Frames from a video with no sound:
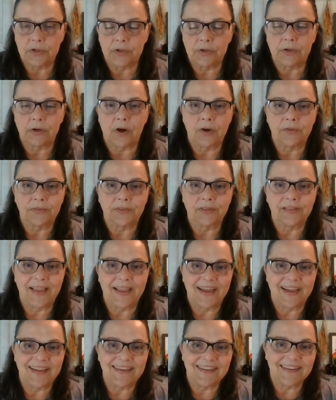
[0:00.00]
here on the
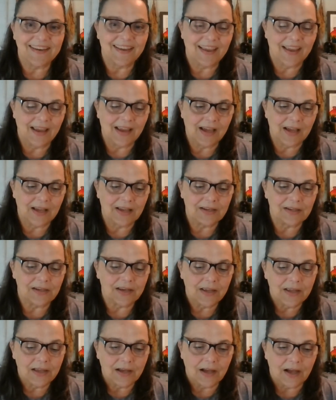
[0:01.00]
land and
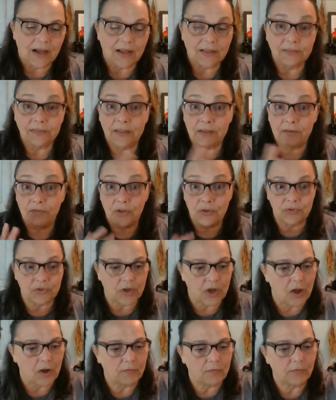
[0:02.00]
uh, leave those
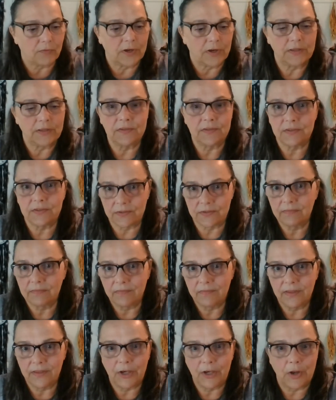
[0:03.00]
offerings,
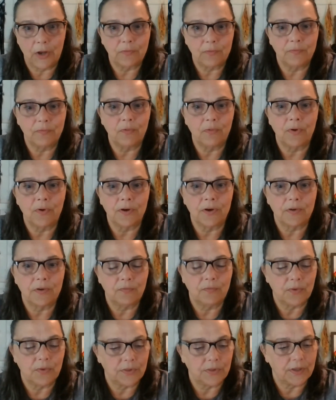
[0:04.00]
you know, for,
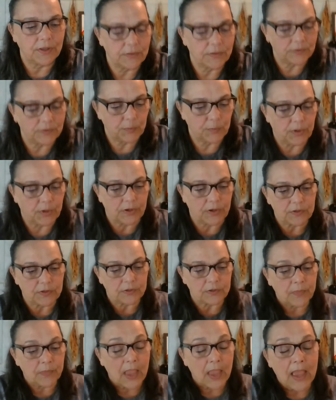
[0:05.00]
for the
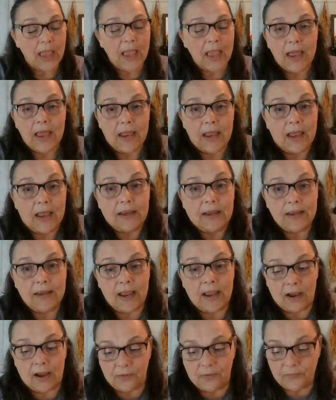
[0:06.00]
spirits.
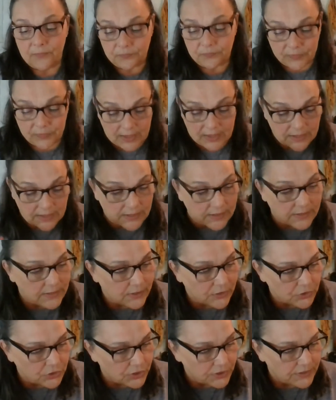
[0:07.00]
Now, in
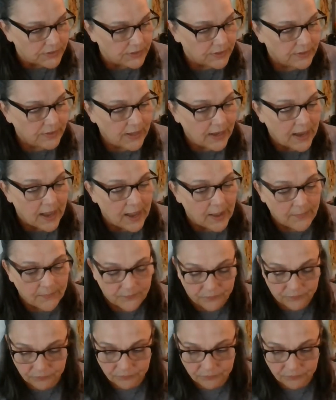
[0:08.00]
addition to that,